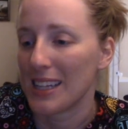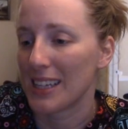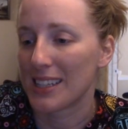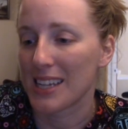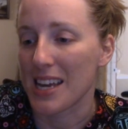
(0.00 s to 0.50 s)

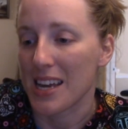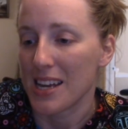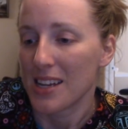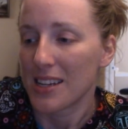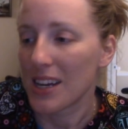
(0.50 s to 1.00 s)
Let's see.
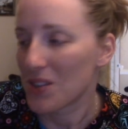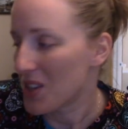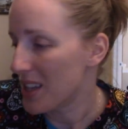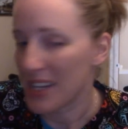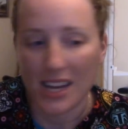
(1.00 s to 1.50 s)

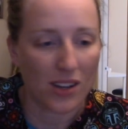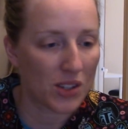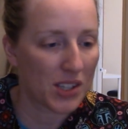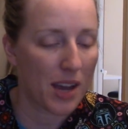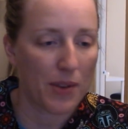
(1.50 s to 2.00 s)
Next on the
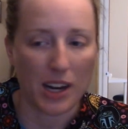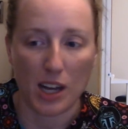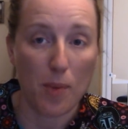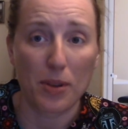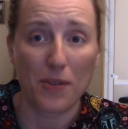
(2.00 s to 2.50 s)
needles, I've got a
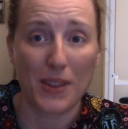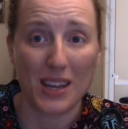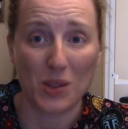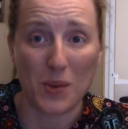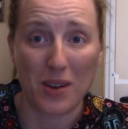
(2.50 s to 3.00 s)
couple of
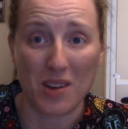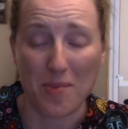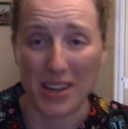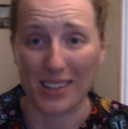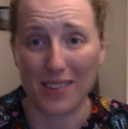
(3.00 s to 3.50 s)
things wound
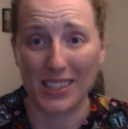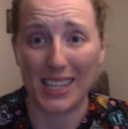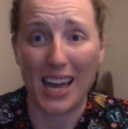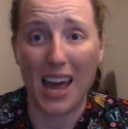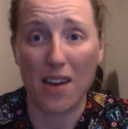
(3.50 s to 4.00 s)
up because
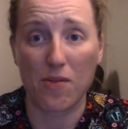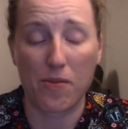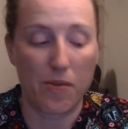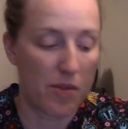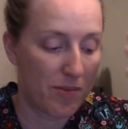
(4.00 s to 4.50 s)
obviously I
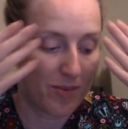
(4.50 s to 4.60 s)
have,